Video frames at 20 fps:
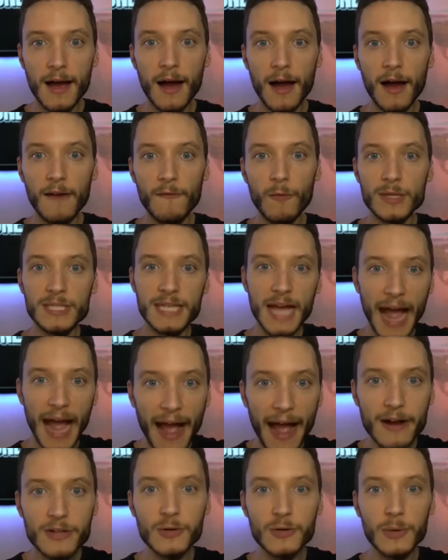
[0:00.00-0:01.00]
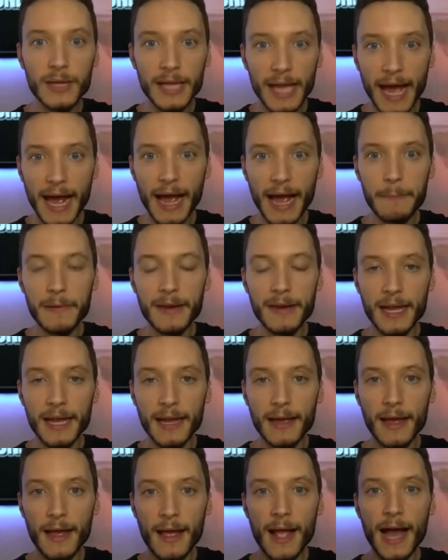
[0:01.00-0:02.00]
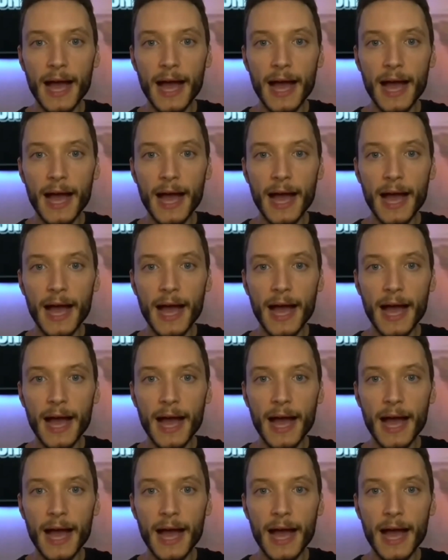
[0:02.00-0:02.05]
of what's actually happening,